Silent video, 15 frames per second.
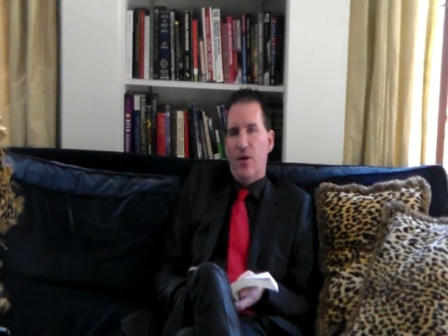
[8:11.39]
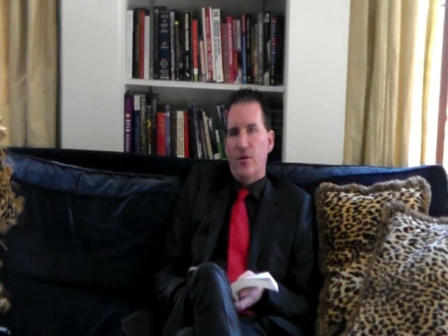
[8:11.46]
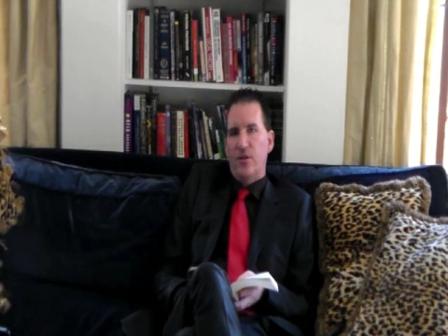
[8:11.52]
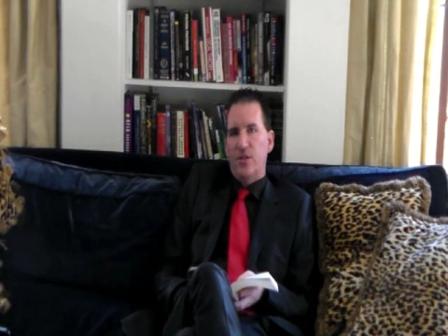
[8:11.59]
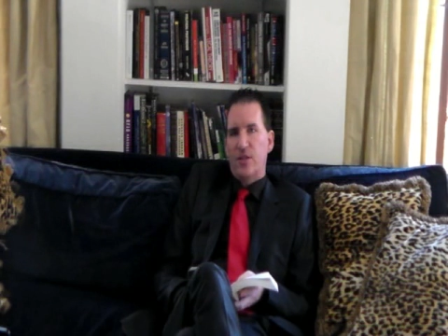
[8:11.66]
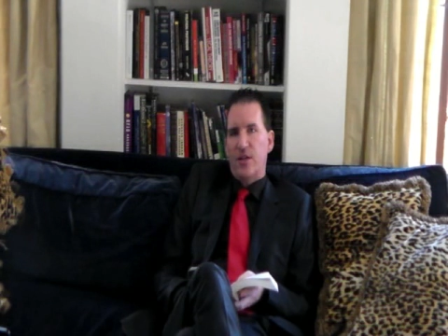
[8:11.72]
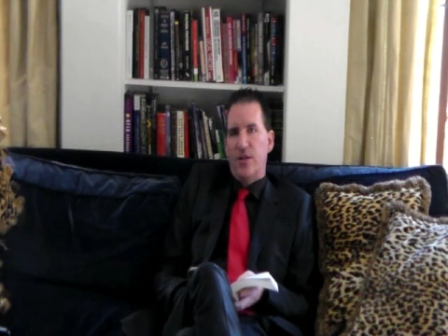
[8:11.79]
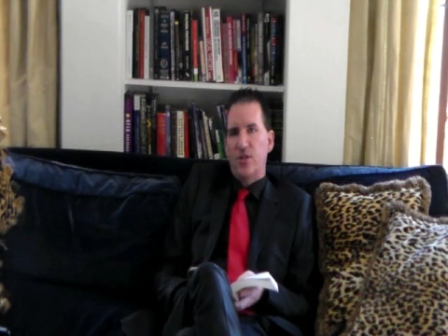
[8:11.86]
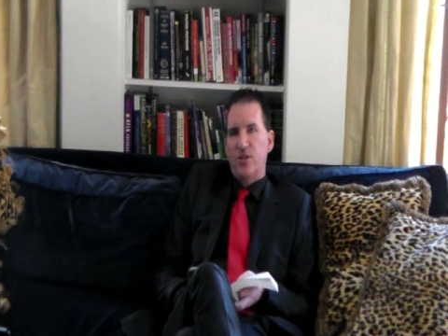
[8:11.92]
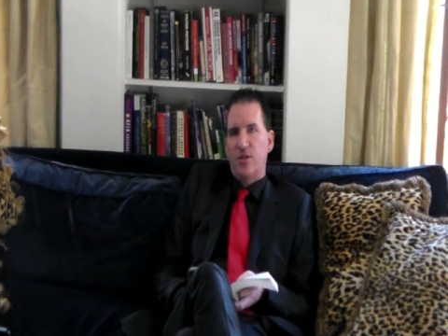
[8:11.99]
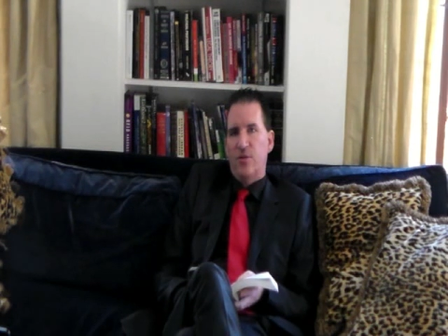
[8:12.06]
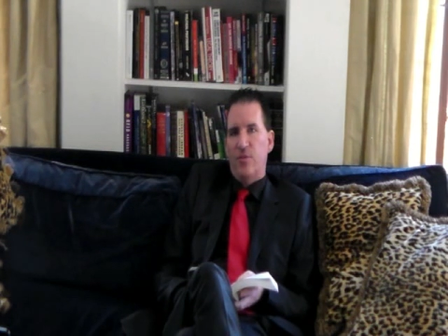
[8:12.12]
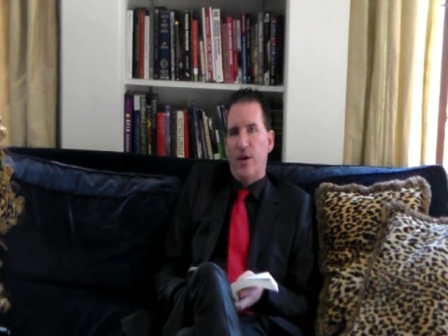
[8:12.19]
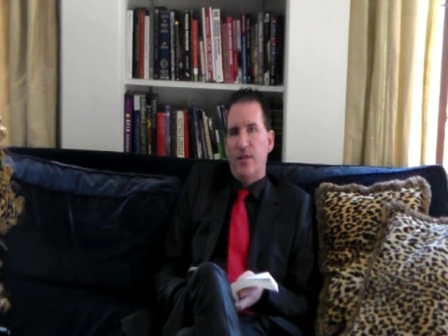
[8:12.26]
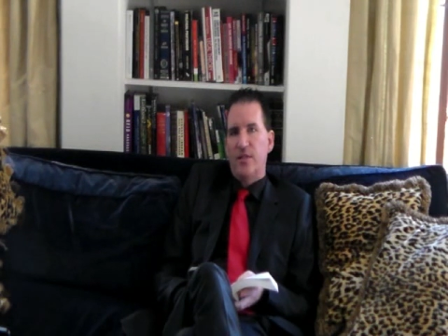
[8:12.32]
our
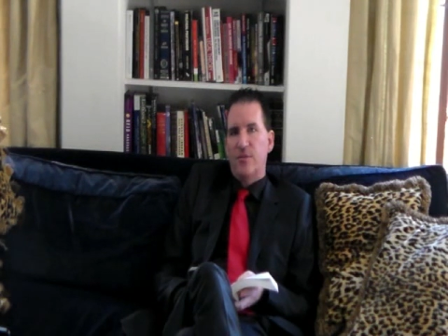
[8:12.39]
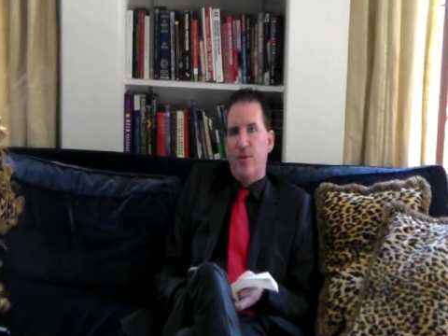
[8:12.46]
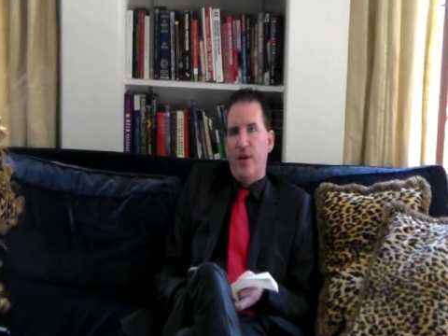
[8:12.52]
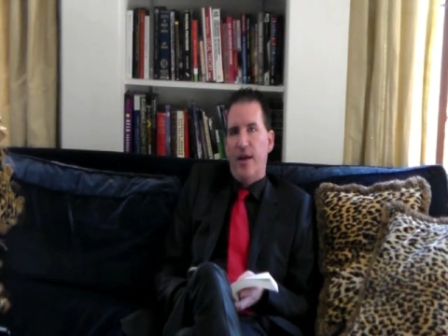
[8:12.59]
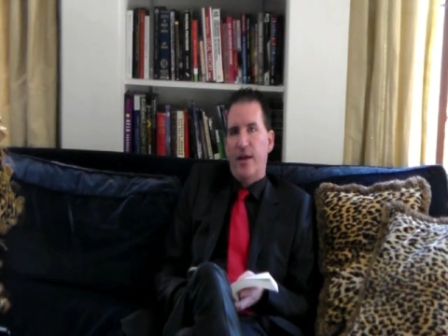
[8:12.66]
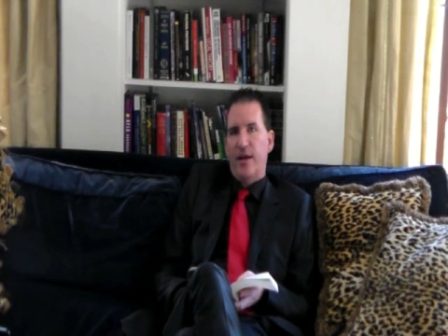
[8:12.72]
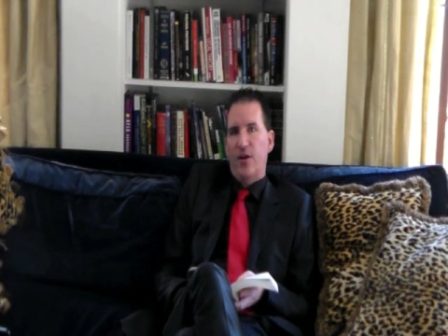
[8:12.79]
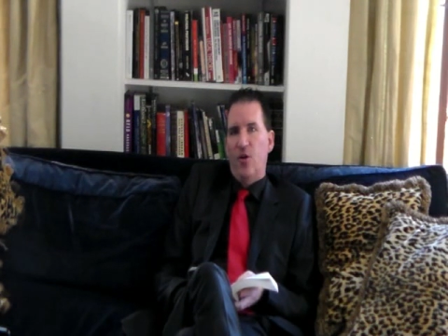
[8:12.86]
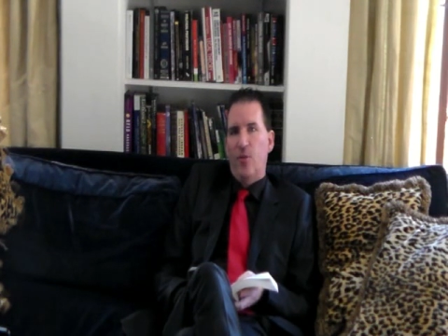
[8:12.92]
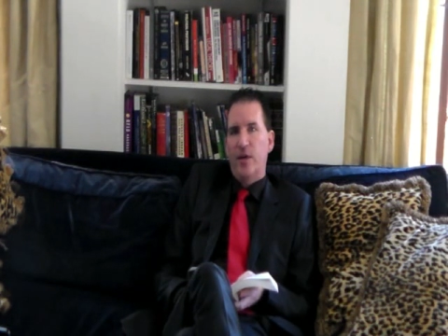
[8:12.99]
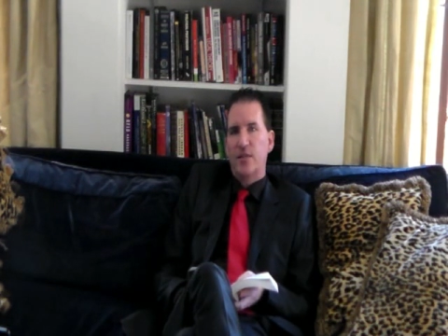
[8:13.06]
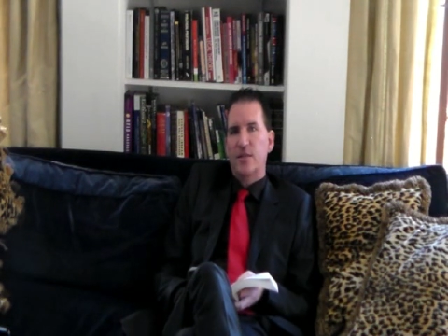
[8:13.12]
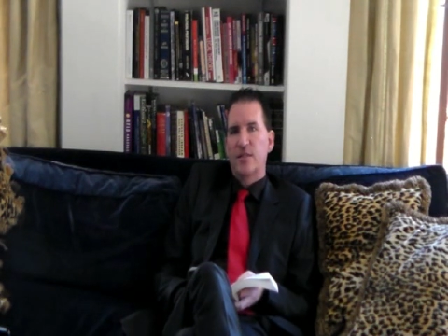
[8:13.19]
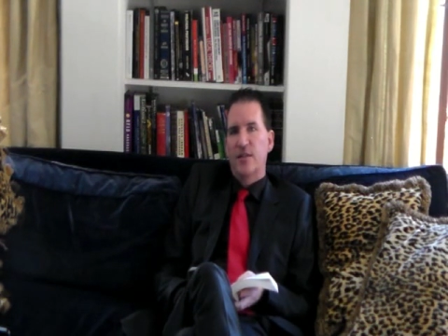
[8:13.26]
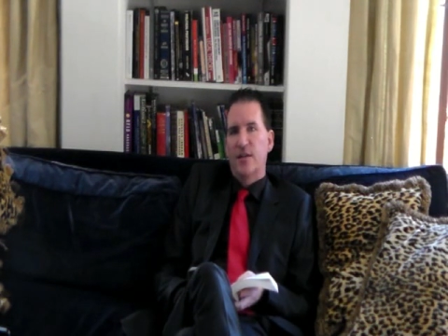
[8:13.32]
discussion on money supply
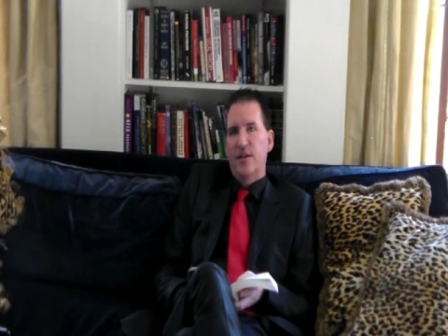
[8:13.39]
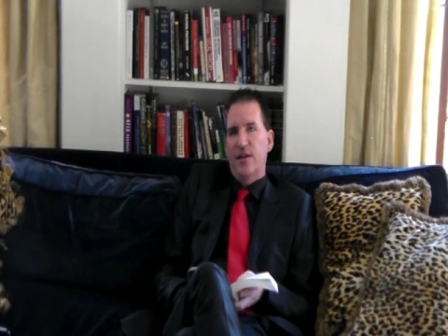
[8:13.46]
economics